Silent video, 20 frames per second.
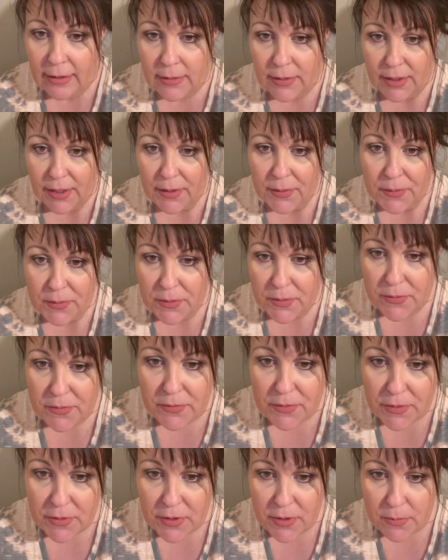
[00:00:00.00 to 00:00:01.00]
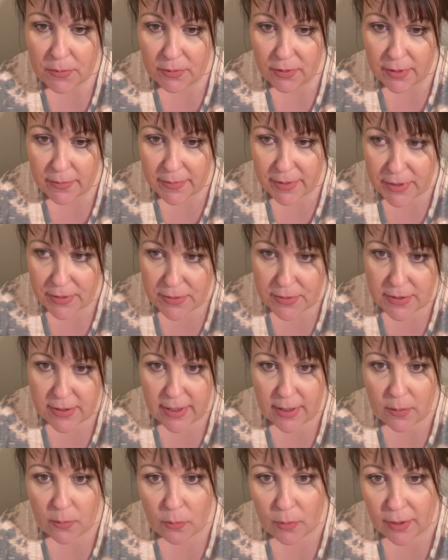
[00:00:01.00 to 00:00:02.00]
I don't know if YouTube will let me use
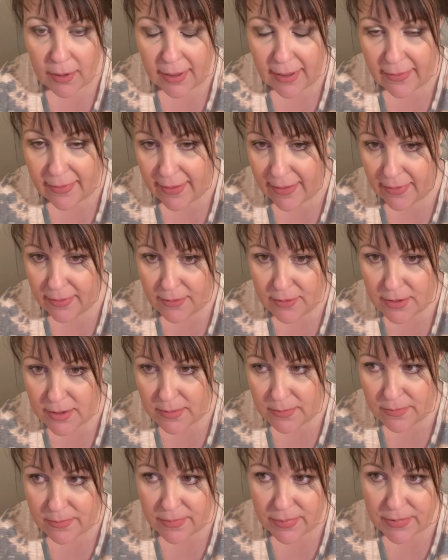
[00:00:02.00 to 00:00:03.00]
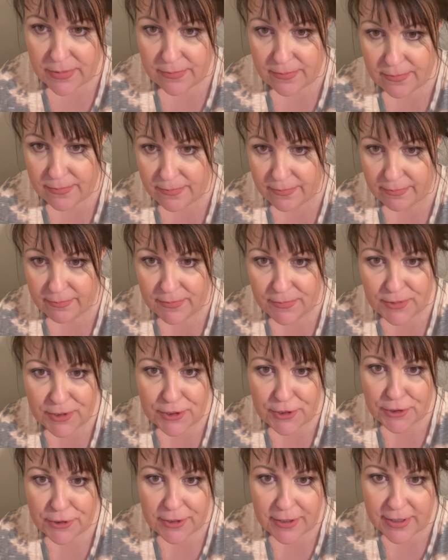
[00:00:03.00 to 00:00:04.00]
that word. I think there's some
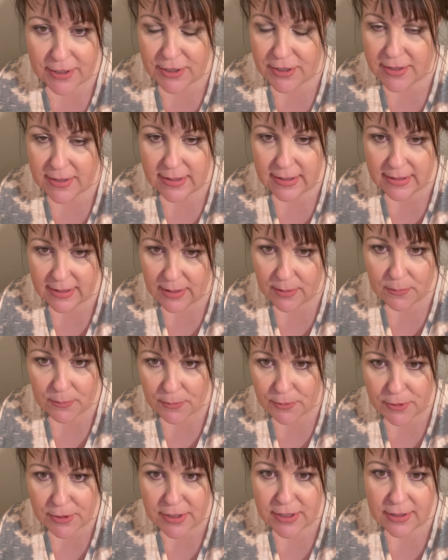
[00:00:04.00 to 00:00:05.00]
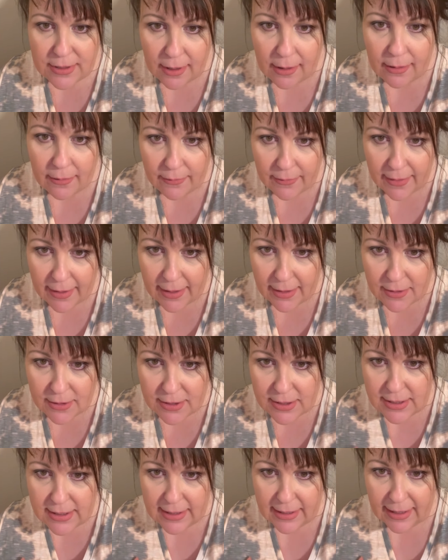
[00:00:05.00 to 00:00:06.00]
restrictions, so we'll just call it that,
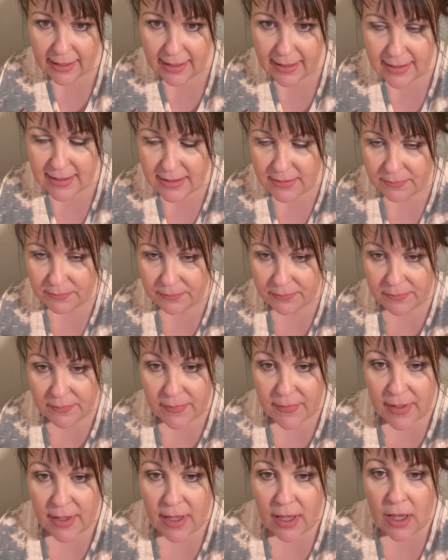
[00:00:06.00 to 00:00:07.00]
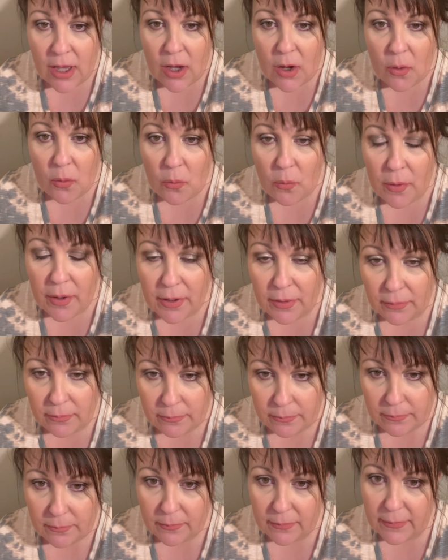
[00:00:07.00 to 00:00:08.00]
just in case. Well,
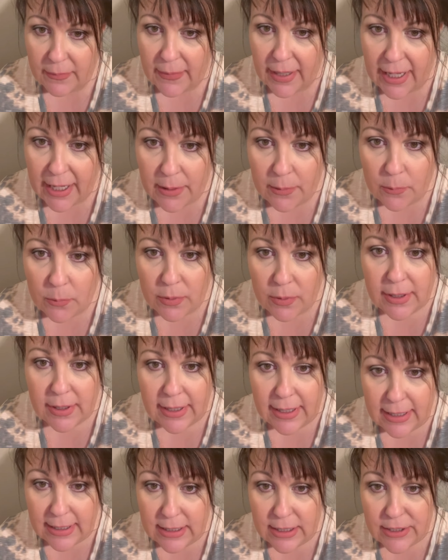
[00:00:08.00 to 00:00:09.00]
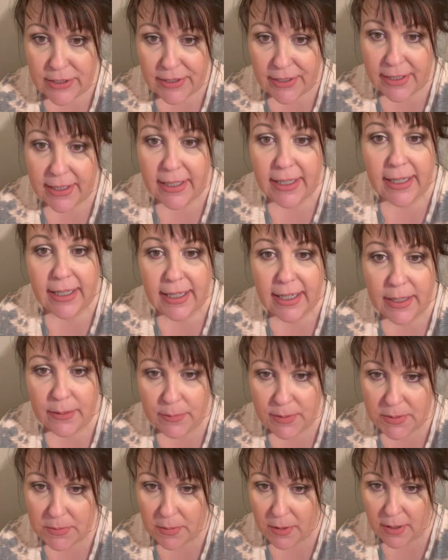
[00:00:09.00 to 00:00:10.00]
he took it, and he
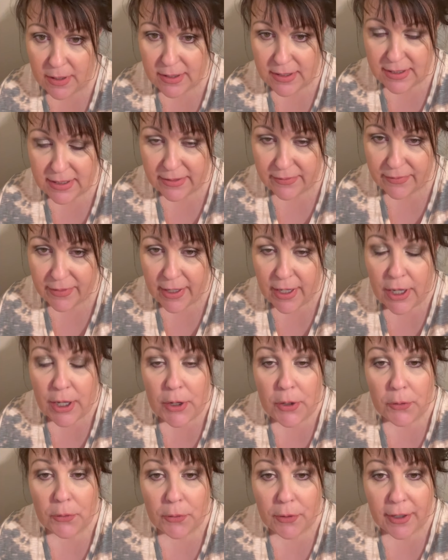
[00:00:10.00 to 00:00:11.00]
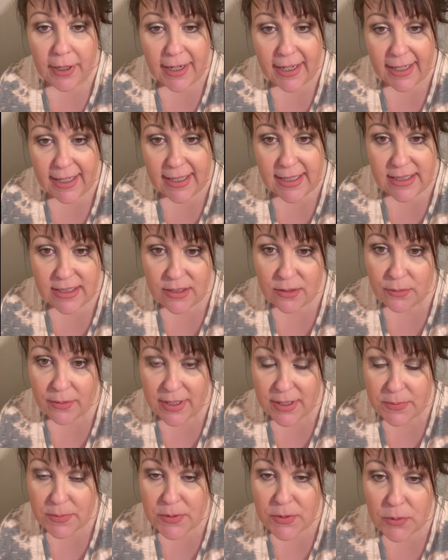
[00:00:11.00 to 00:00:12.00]
was positive. Greg is a
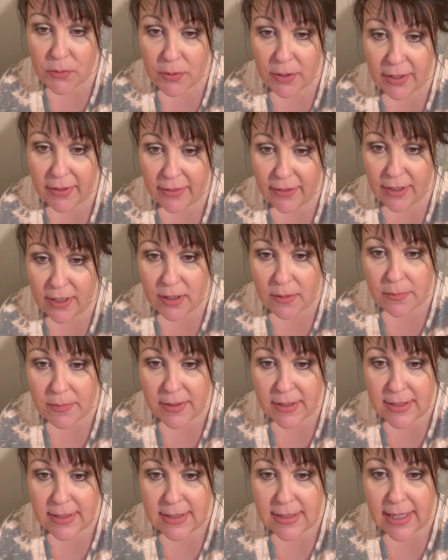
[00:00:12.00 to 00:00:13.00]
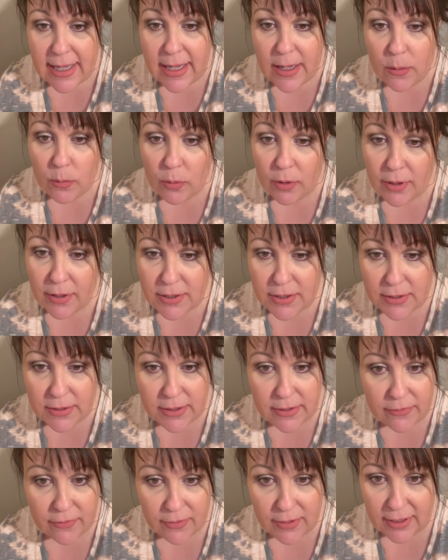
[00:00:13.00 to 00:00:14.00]
respiratory therapist. He works on
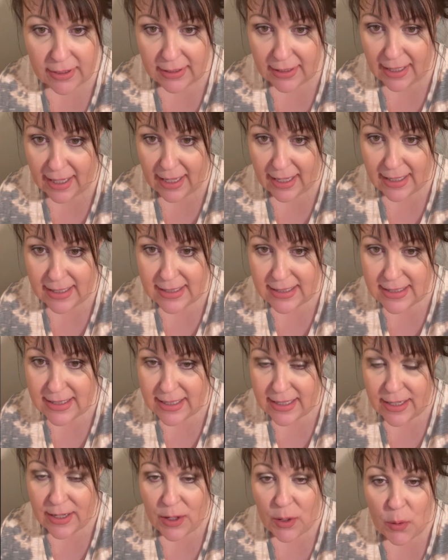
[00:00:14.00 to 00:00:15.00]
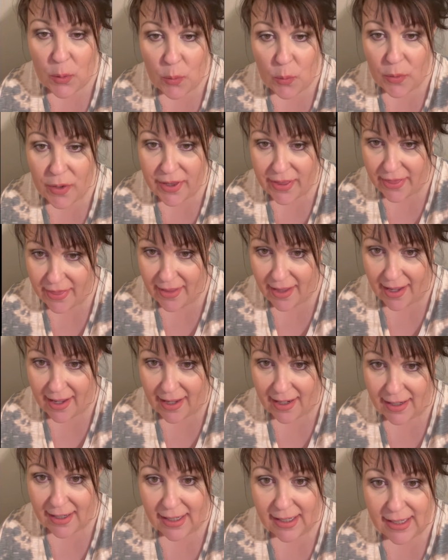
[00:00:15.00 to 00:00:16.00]
the front lines with
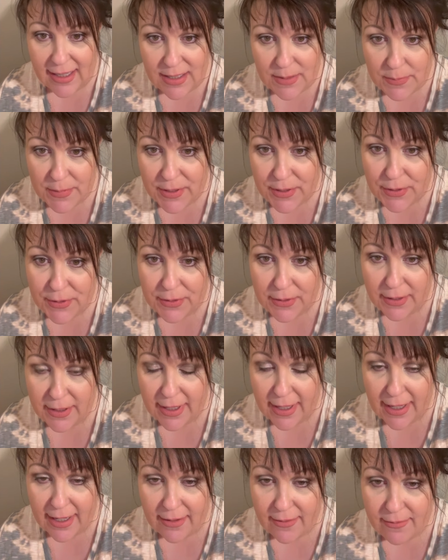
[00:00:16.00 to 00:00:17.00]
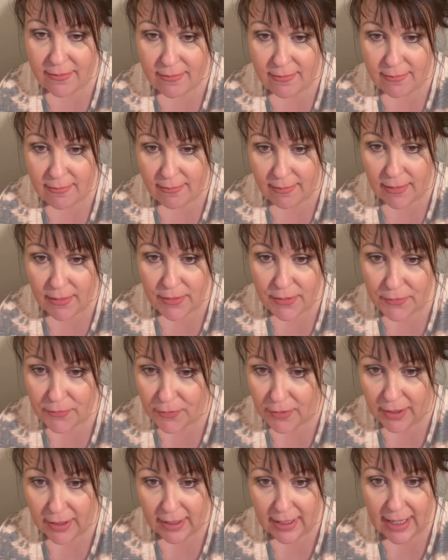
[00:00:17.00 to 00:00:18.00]
that and has been doing that on the
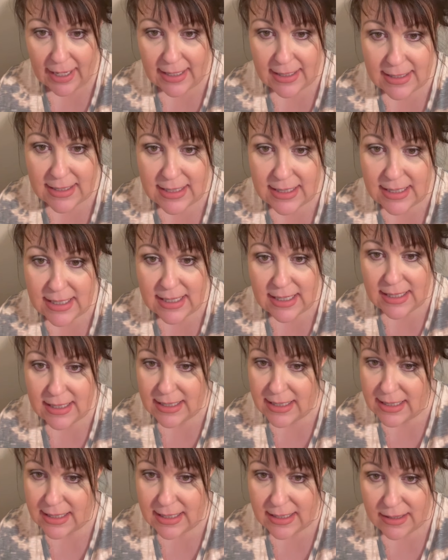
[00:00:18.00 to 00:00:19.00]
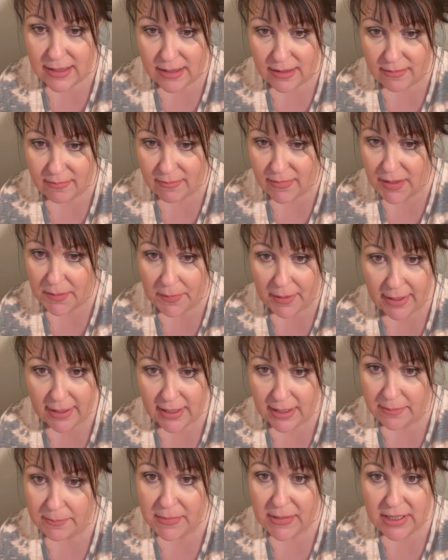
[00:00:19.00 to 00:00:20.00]
front lines since the
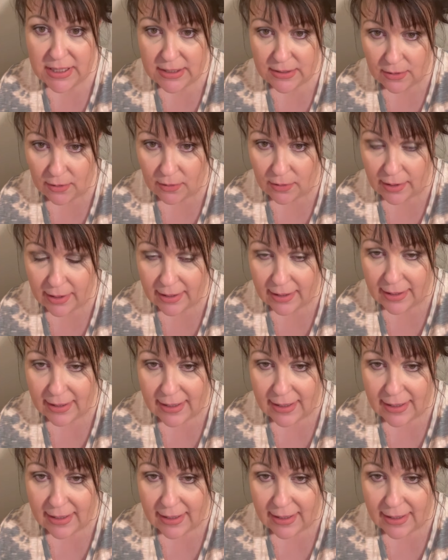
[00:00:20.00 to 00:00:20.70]
pandemic started.